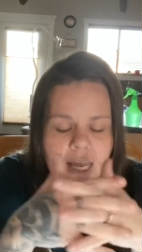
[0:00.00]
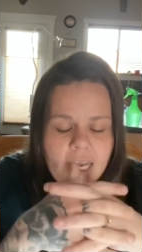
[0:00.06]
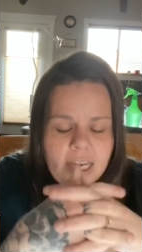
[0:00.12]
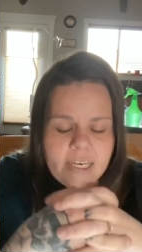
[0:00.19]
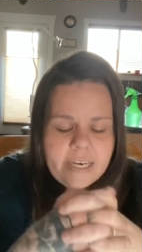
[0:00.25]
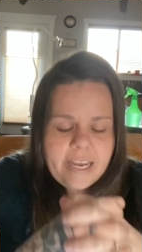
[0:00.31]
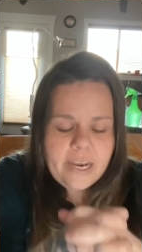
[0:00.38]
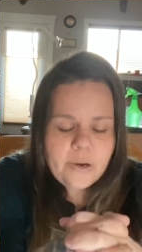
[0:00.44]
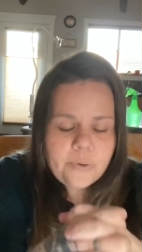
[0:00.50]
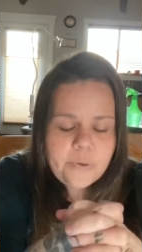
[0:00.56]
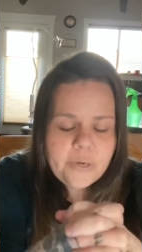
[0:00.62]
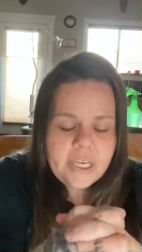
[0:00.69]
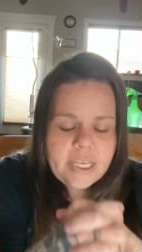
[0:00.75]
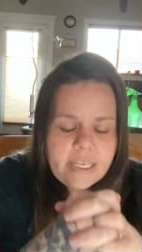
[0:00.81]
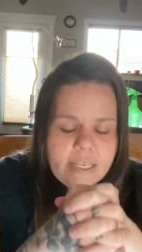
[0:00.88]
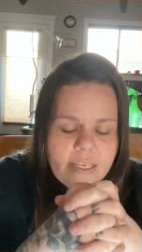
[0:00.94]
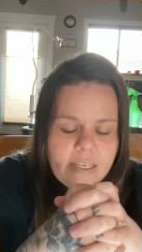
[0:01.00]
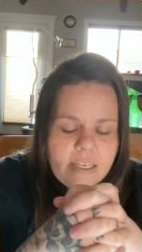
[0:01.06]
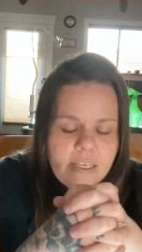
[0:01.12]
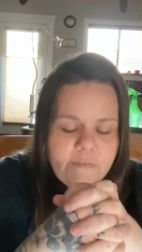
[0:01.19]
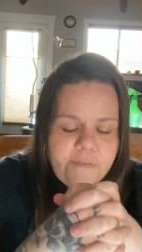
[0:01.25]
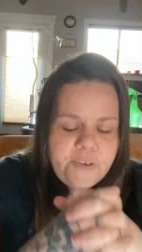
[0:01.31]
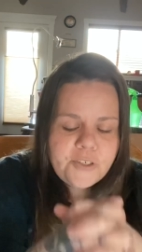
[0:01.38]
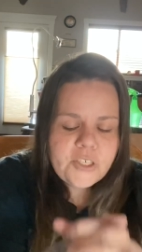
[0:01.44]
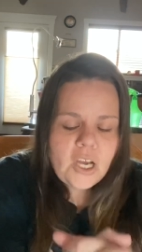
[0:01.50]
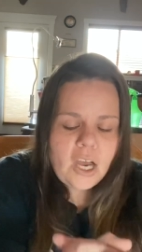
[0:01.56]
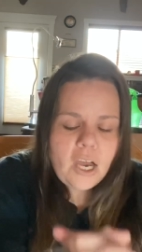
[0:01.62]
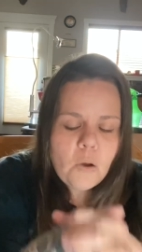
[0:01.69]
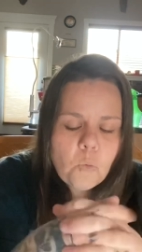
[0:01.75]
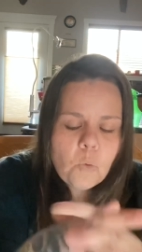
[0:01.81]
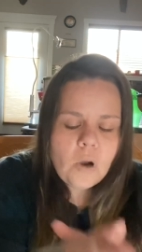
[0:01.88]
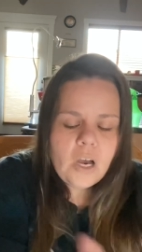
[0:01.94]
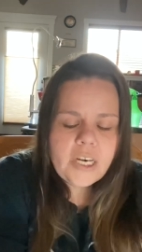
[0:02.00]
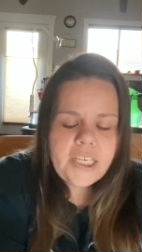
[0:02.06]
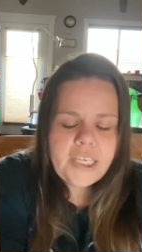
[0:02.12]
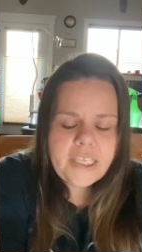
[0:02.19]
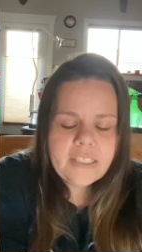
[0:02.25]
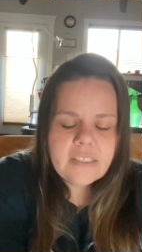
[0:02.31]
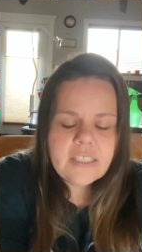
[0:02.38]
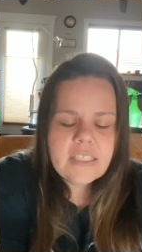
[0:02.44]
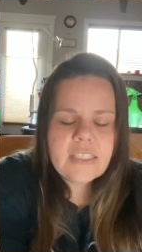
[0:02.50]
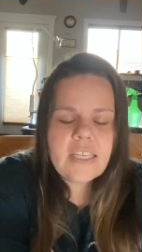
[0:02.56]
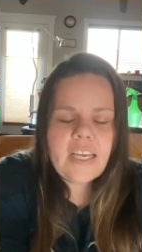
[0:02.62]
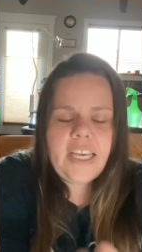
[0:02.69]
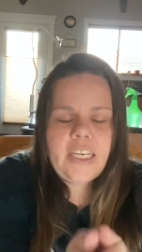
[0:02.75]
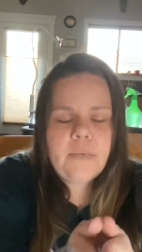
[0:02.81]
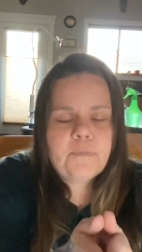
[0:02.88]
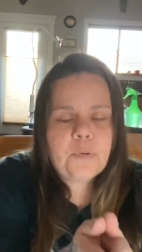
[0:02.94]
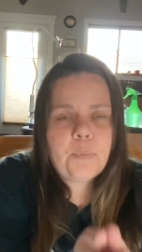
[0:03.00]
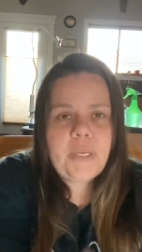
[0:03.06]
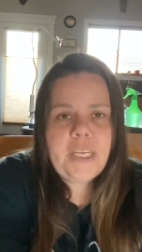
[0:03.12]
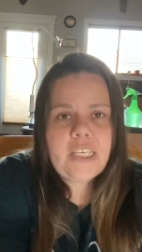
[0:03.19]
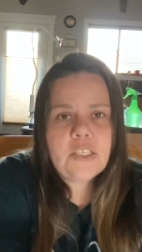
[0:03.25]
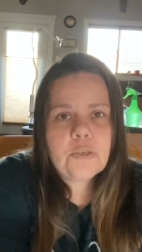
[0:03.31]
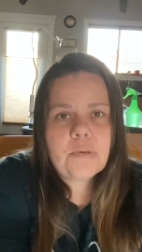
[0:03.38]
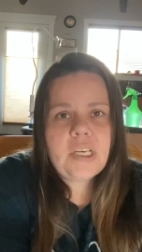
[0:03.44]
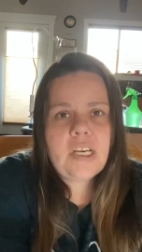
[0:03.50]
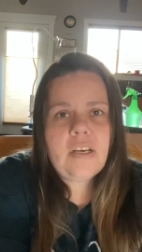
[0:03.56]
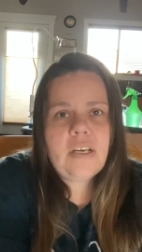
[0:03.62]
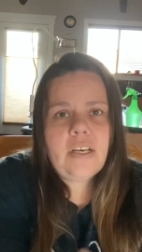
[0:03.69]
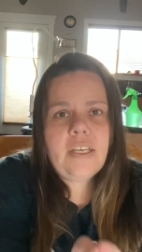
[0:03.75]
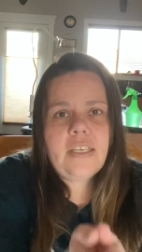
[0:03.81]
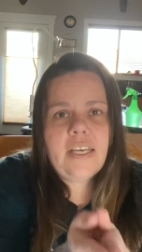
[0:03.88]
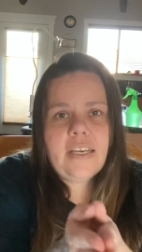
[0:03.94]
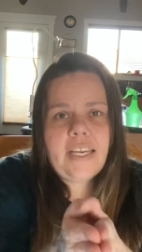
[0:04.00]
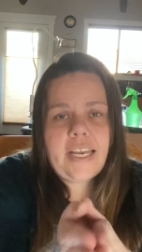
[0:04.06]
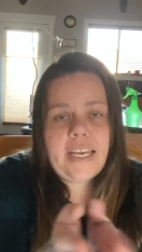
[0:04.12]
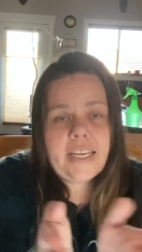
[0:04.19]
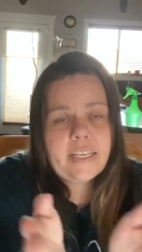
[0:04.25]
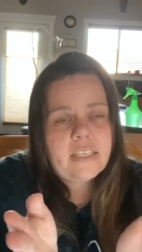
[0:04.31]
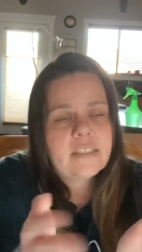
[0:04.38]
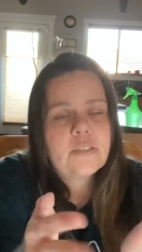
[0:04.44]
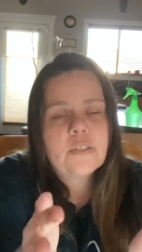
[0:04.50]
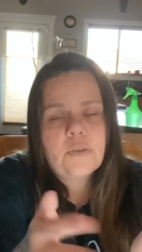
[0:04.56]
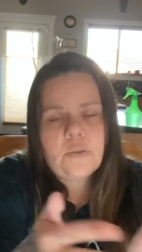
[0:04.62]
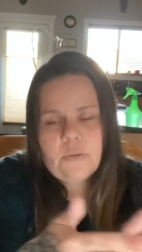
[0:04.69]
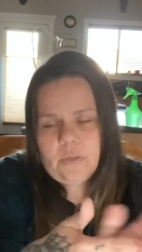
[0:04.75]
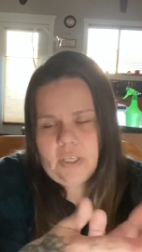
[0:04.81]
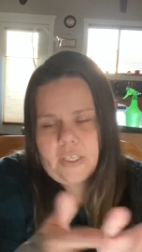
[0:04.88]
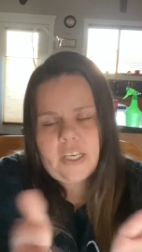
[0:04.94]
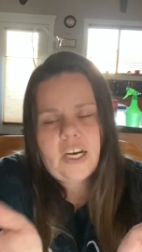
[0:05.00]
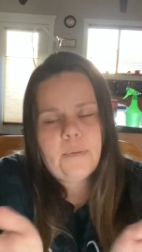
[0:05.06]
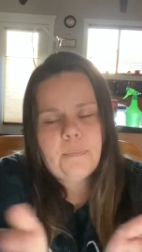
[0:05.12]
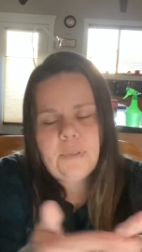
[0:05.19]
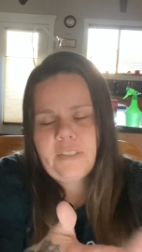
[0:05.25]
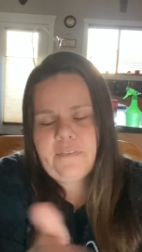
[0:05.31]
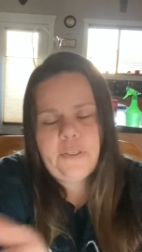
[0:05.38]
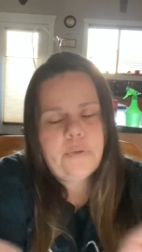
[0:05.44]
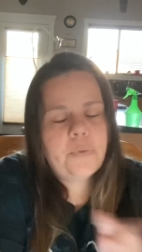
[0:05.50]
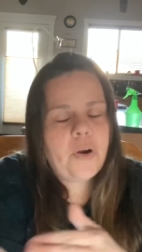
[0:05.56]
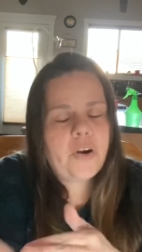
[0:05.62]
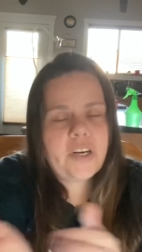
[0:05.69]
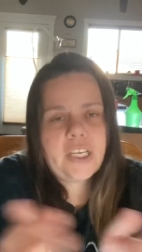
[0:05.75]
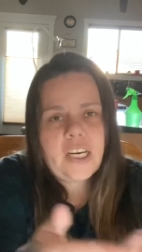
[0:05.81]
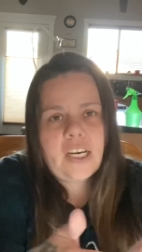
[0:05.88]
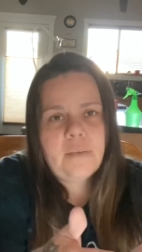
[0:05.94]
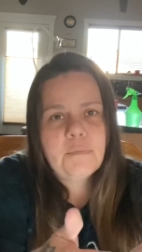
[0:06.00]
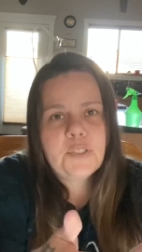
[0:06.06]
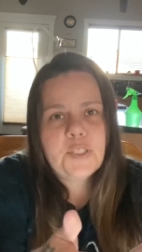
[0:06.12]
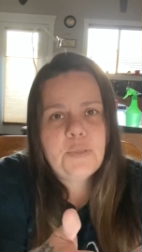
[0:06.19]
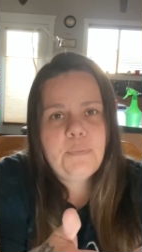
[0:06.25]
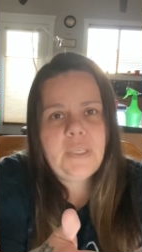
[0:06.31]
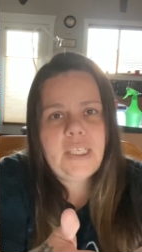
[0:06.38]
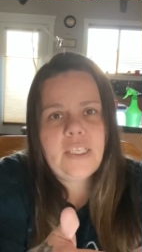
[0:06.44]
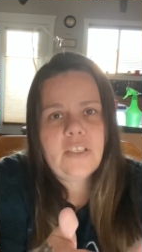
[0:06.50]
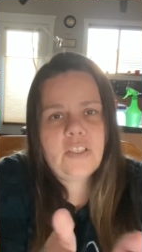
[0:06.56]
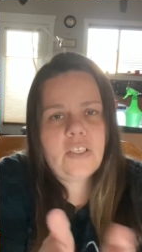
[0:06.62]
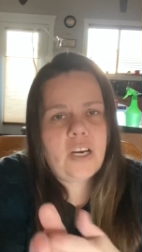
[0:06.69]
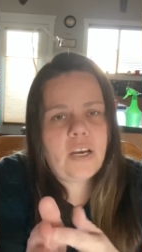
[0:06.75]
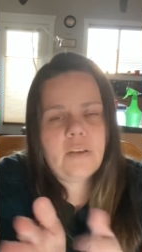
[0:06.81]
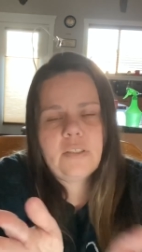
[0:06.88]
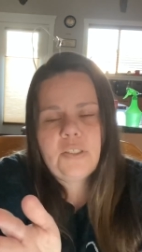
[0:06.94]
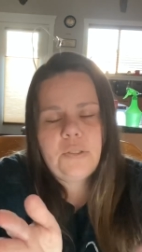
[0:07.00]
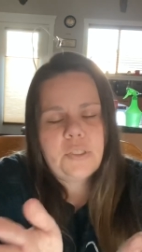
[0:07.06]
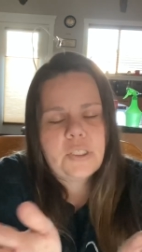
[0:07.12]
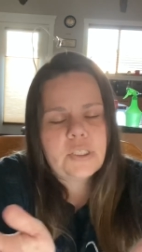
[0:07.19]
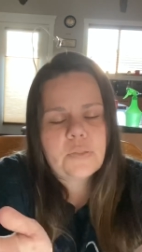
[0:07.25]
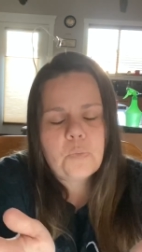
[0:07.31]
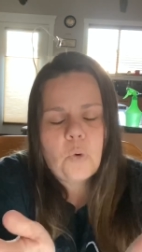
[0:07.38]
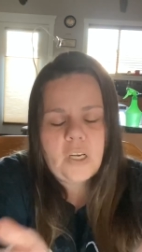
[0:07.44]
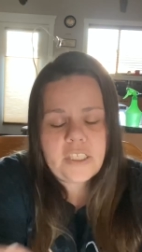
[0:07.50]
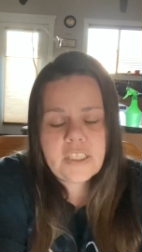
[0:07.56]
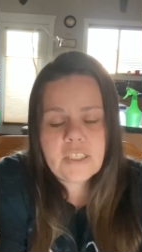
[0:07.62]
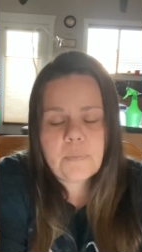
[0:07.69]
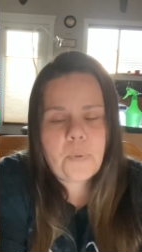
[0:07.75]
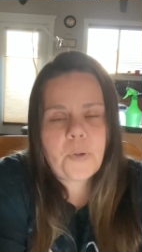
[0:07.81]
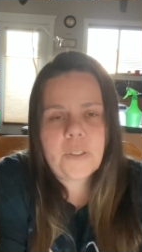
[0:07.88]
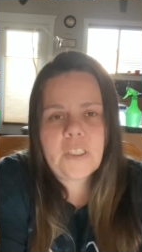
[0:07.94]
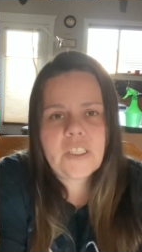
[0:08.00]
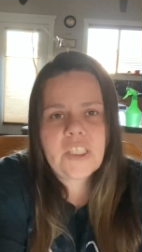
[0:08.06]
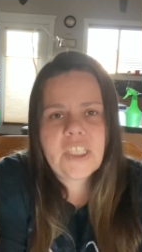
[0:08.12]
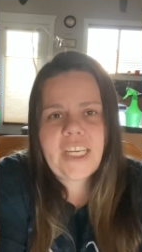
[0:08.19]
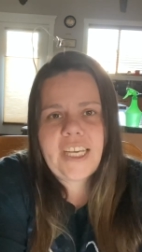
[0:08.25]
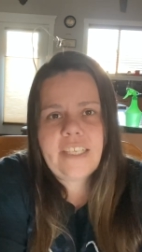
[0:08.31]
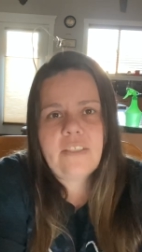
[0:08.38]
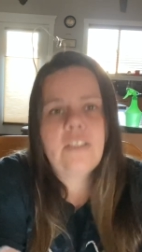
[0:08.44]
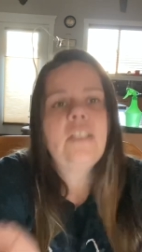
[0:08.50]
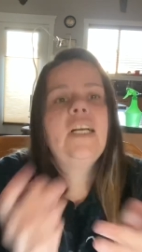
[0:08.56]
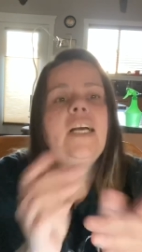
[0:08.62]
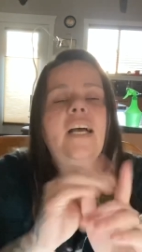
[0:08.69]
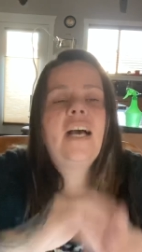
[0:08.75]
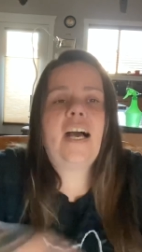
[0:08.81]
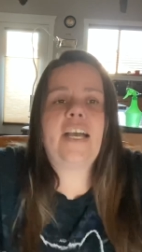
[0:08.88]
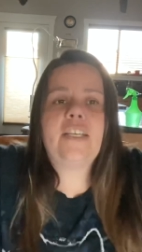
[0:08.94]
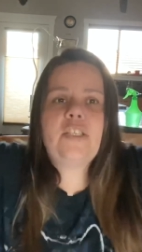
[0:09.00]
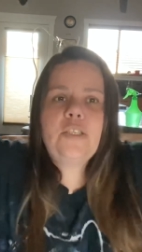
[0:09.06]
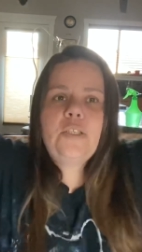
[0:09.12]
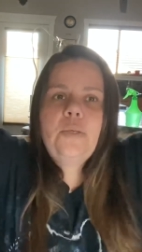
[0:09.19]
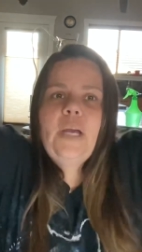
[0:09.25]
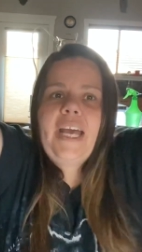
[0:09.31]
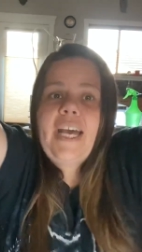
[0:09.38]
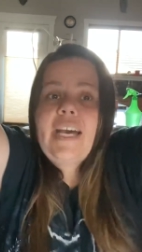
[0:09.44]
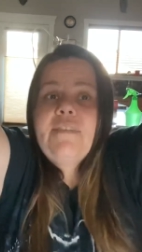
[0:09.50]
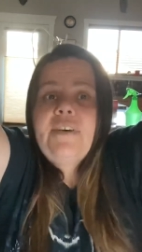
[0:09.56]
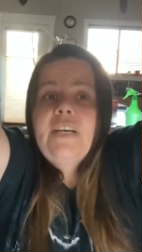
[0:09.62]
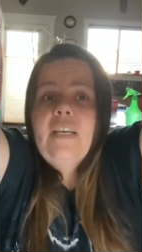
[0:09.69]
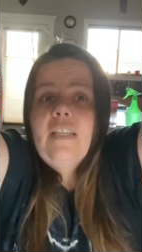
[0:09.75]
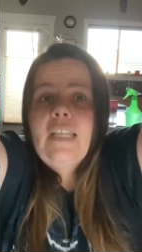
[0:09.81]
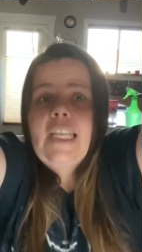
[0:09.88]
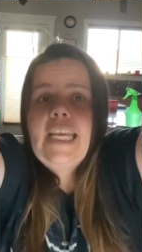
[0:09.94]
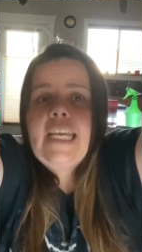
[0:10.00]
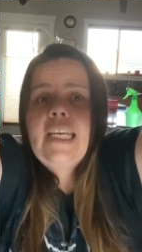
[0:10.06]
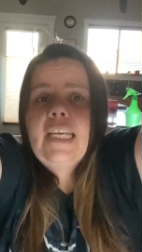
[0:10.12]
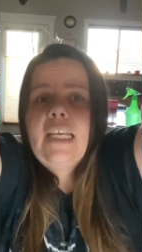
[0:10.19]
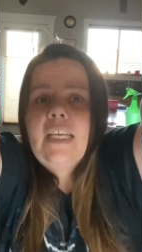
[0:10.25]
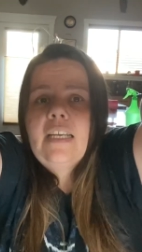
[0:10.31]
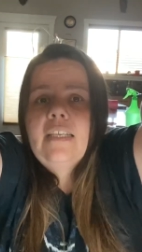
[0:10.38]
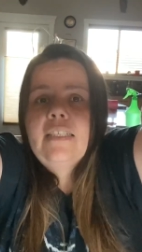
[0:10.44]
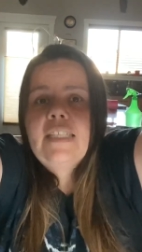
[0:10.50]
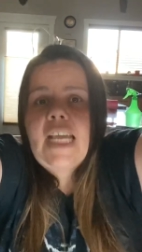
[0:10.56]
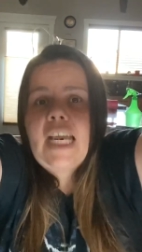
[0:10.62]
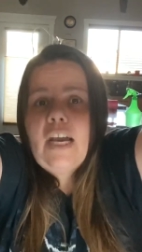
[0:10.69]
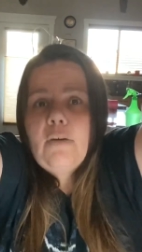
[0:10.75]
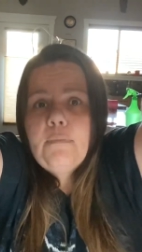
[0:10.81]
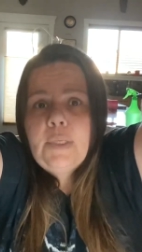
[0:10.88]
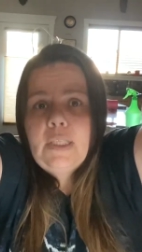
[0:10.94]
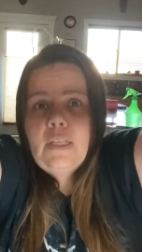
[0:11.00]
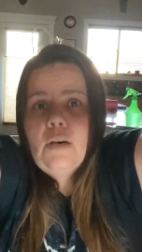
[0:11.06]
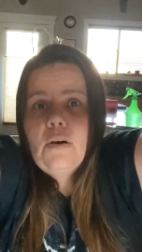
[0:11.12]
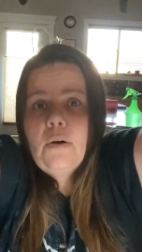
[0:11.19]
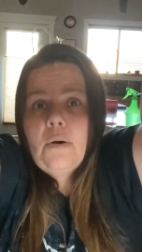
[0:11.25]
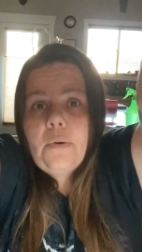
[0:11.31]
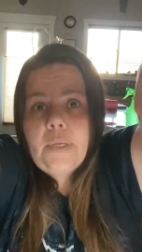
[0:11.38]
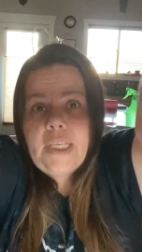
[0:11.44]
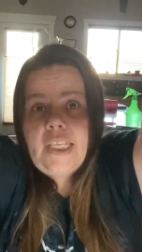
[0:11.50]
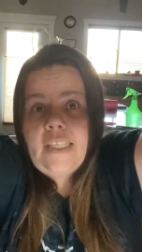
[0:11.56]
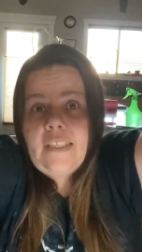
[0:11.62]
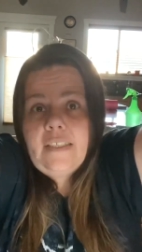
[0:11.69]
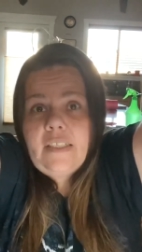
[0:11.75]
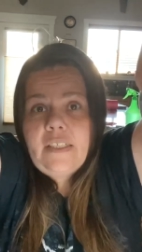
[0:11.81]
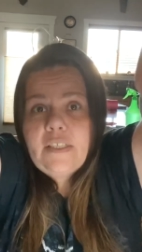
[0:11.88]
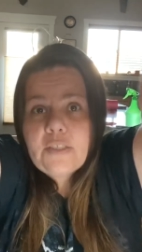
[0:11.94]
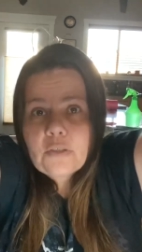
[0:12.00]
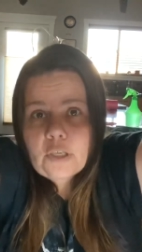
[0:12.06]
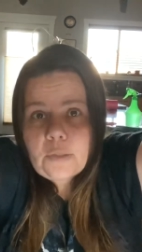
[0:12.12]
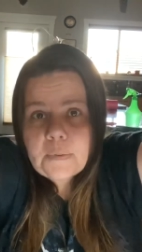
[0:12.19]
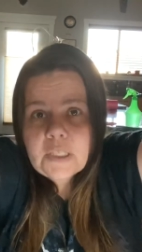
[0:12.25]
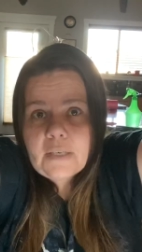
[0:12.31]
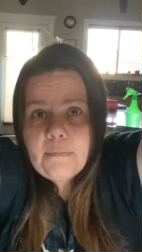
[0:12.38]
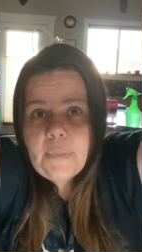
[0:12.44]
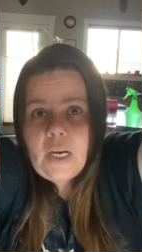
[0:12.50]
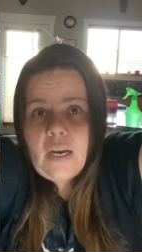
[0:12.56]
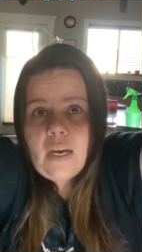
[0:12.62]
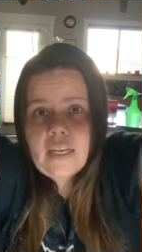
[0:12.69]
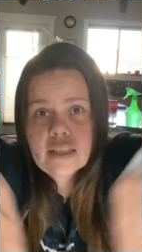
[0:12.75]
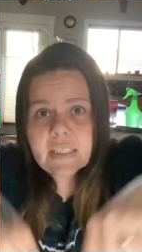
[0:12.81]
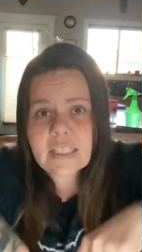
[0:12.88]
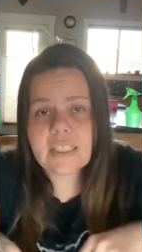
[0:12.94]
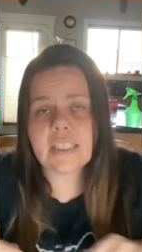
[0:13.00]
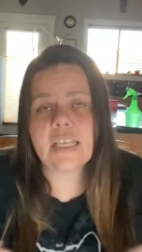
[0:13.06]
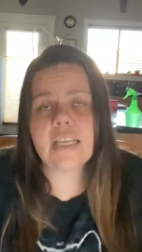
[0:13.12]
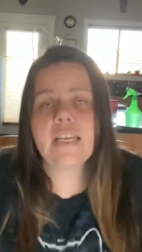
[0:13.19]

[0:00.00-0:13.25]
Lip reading: Now, if you're not wanting to sign up for Patreon, as a couple of you have already come to me, you just want to support the channel, I do have a link down below in the description box